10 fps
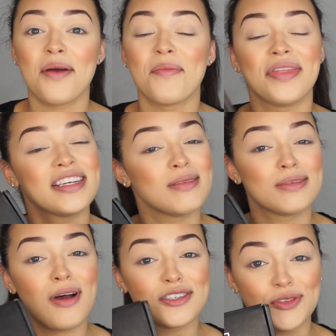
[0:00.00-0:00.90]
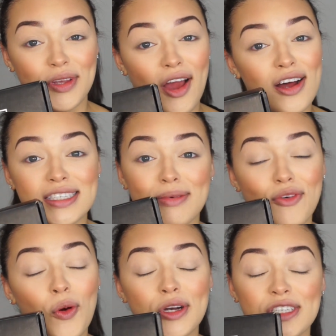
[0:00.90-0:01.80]
But this month's box is really awesome, of
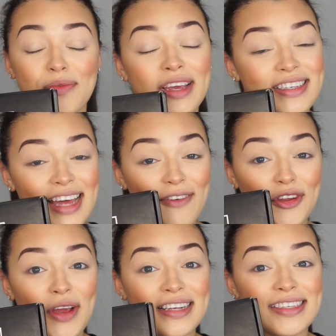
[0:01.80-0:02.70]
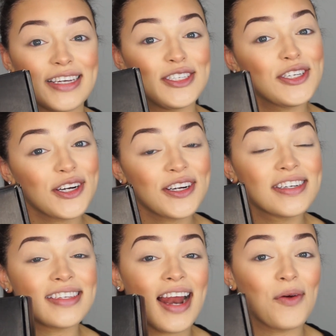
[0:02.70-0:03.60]
course. So I'm really excited for you guys to get
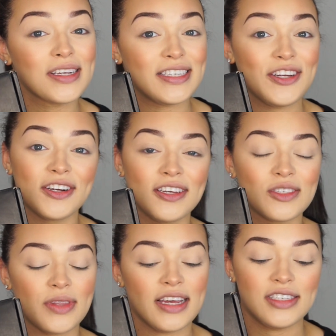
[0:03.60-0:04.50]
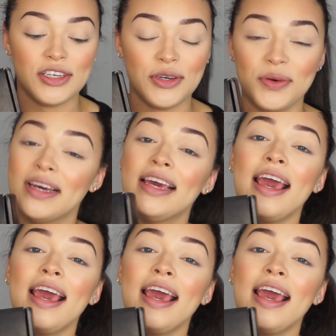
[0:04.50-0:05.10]
yours, and I want to see your looks with it too.